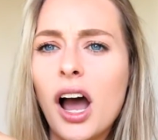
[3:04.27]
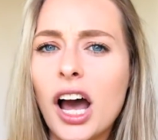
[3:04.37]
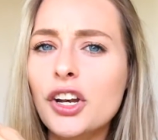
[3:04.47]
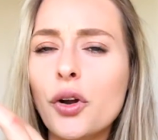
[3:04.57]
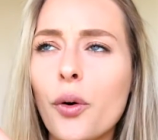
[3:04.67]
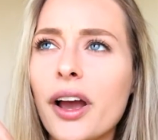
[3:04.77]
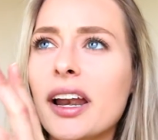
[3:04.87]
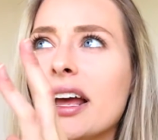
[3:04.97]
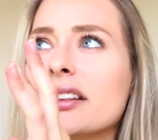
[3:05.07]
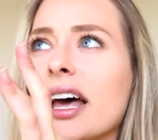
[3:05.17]

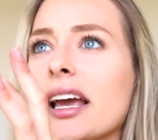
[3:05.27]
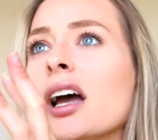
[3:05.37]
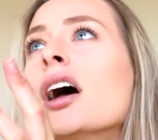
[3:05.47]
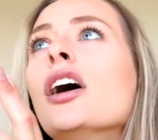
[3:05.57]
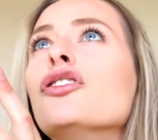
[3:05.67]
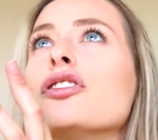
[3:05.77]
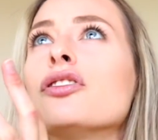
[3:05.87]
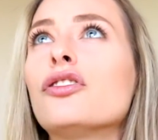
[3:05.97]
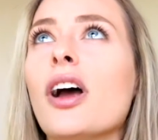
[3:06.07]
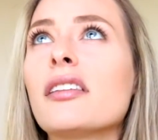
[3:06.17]
annoyed and like
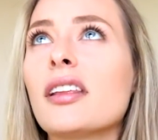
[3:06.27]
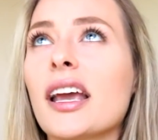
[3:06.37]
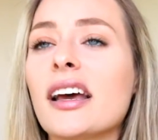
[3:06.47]
just stressed, like,